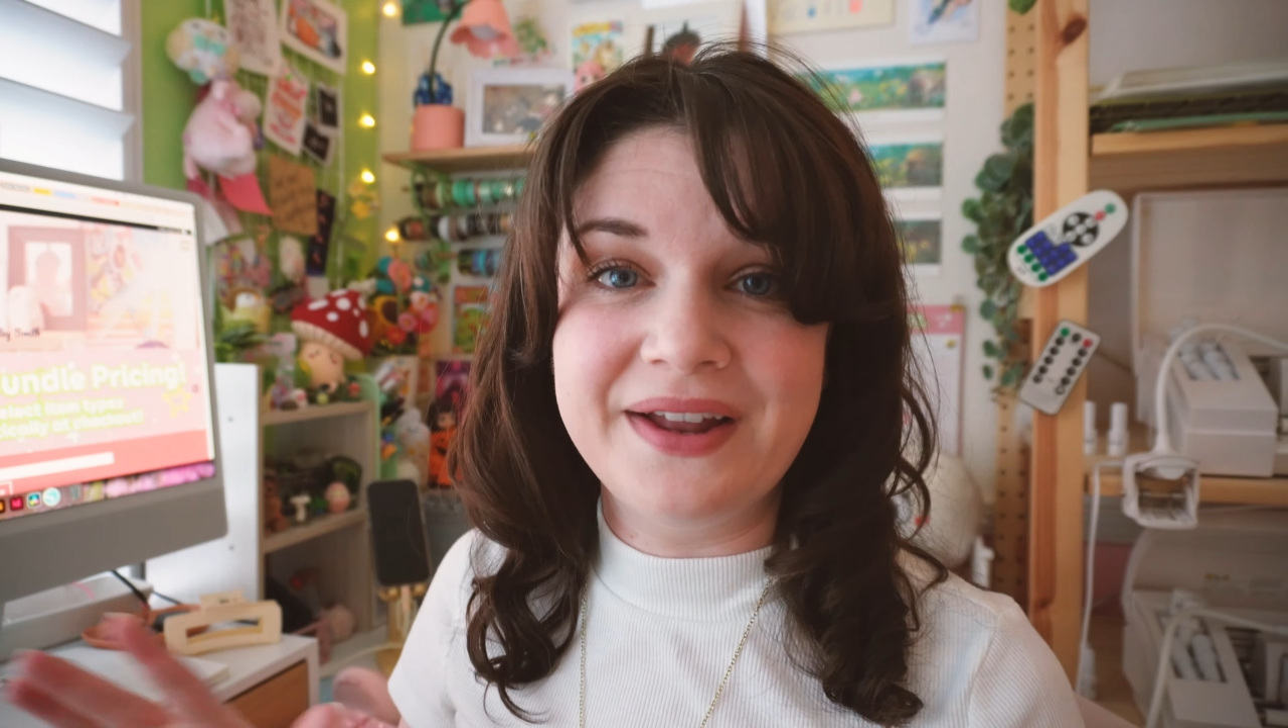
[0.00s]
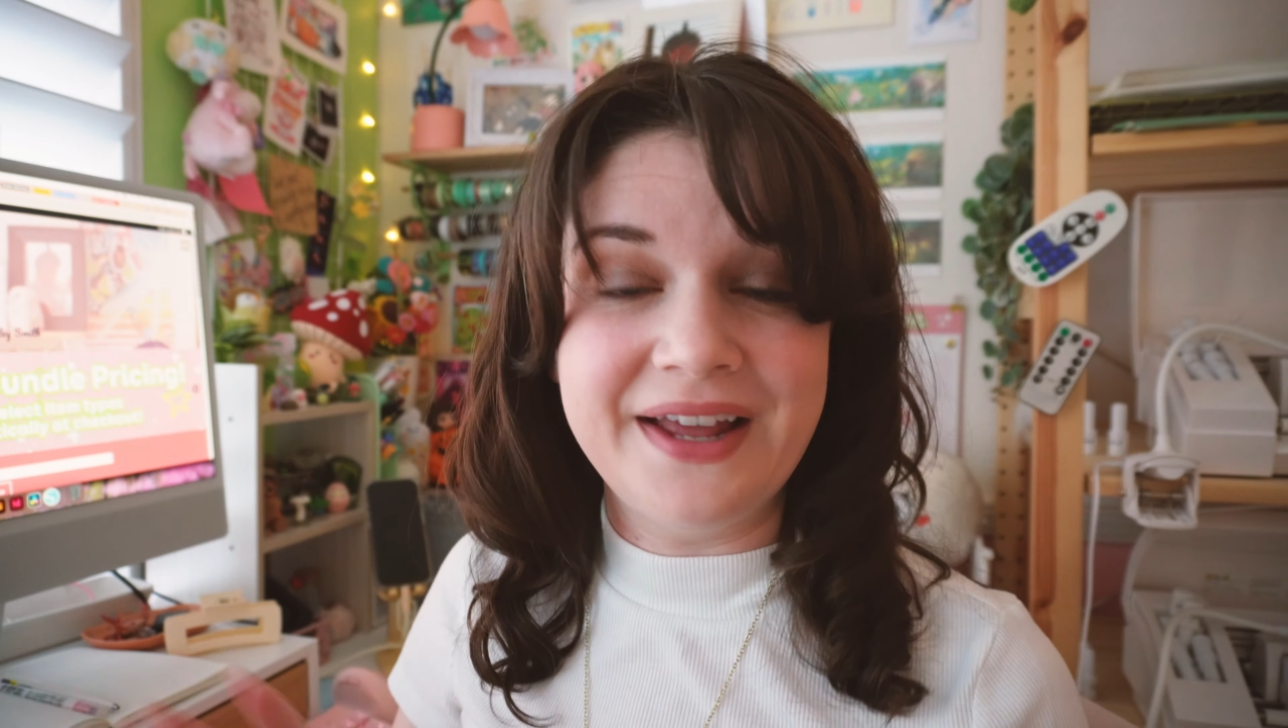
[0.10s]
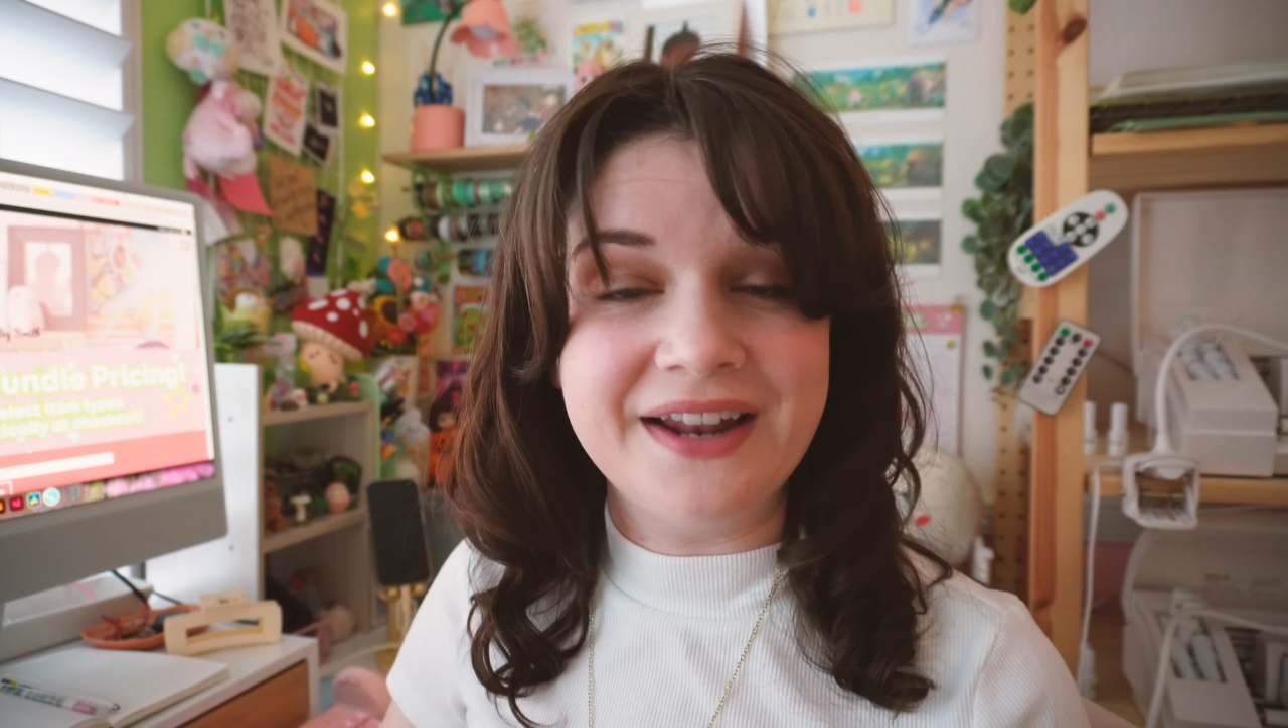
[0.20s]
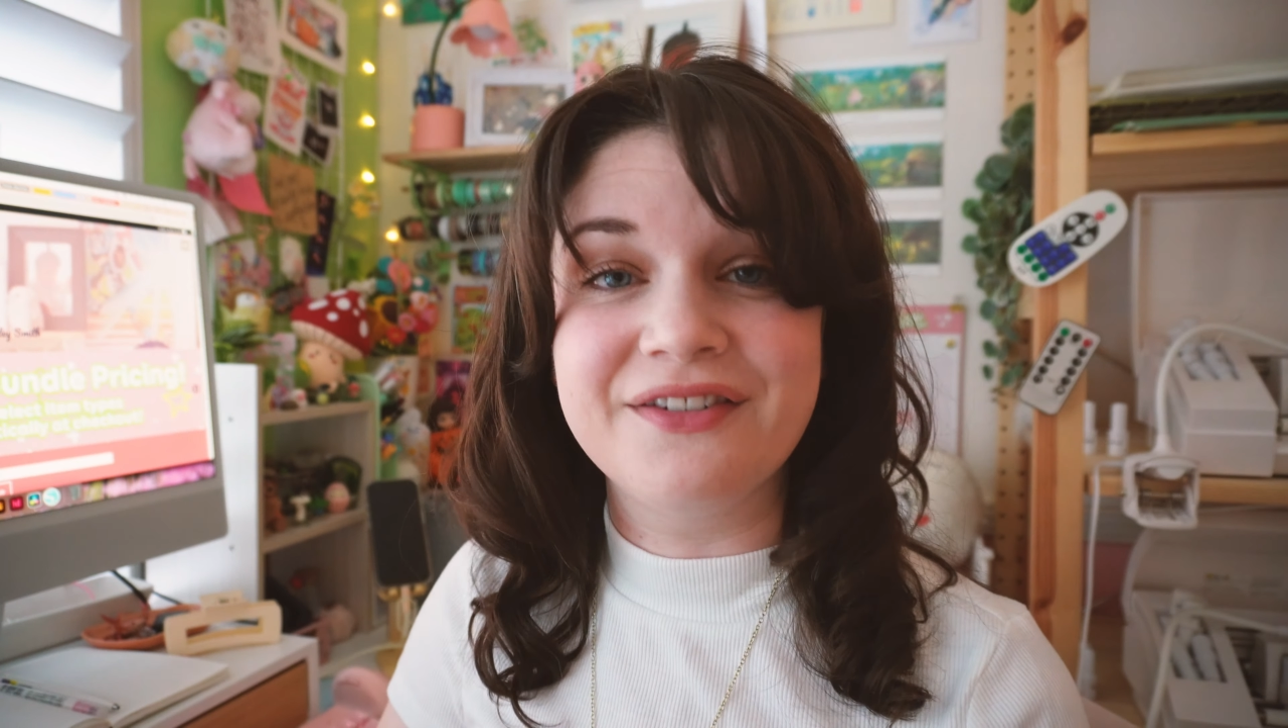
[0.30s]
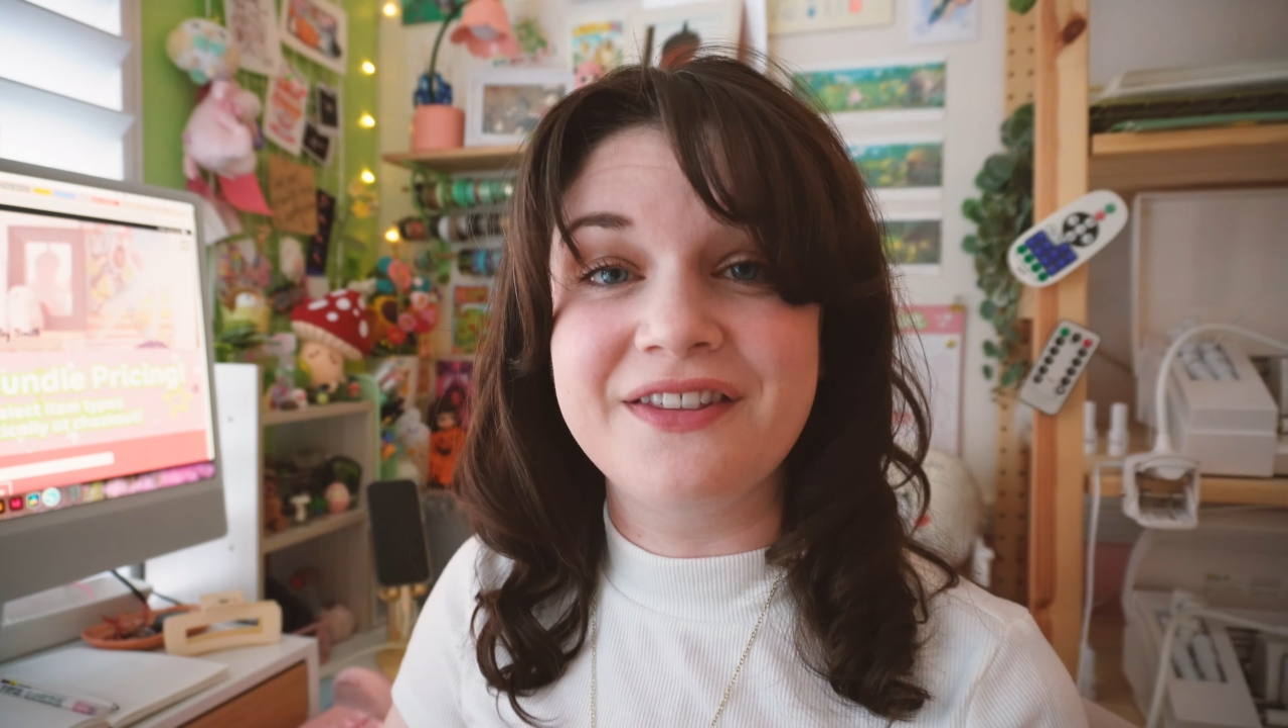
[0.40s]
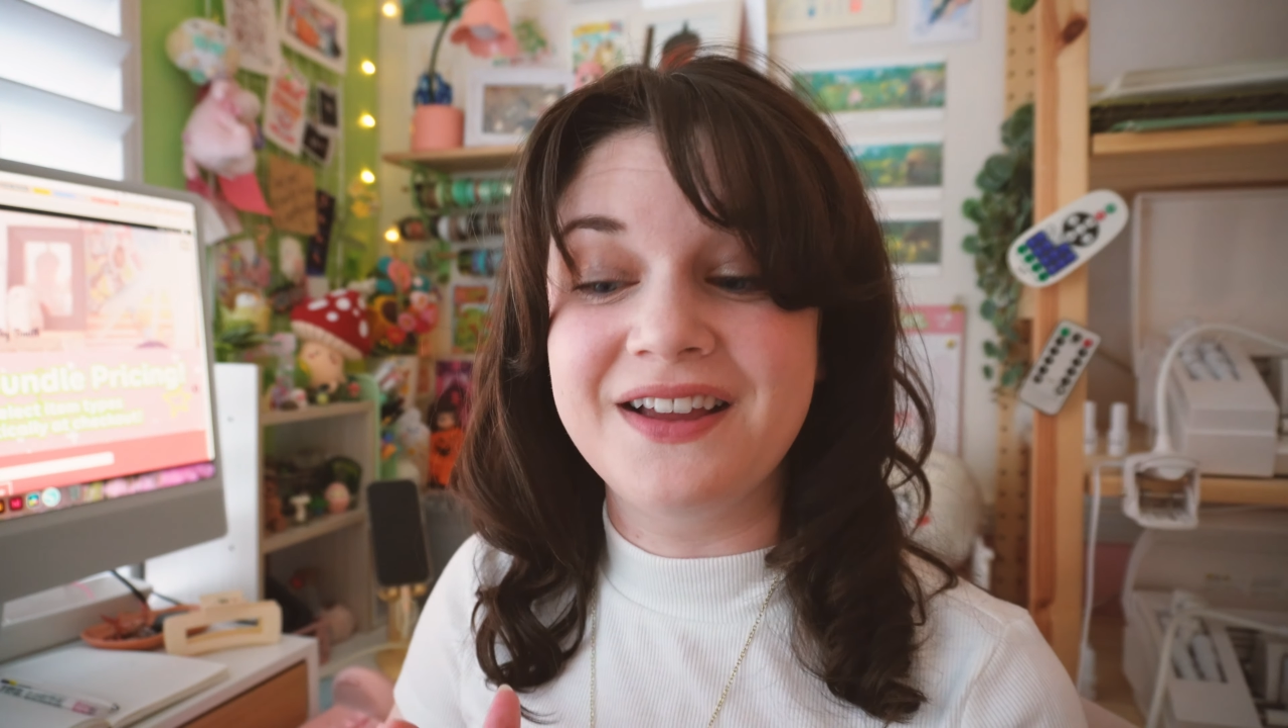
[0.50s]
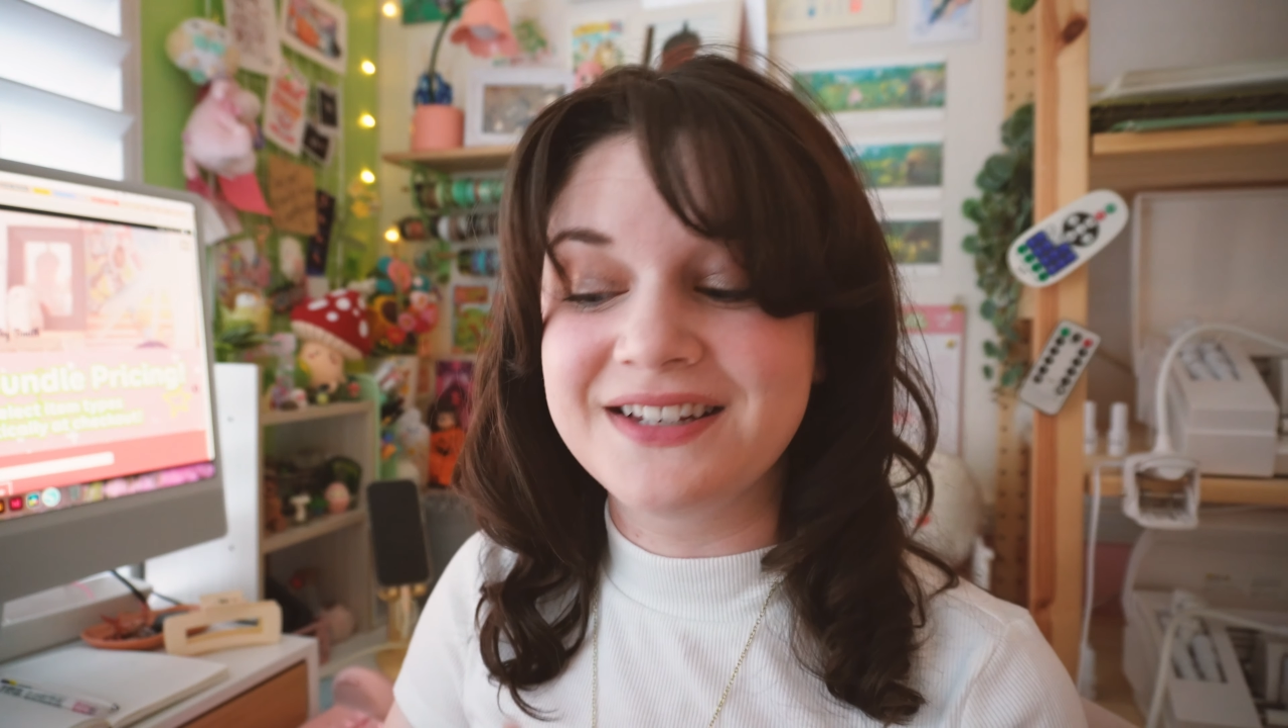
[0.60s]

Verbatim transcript: and add everything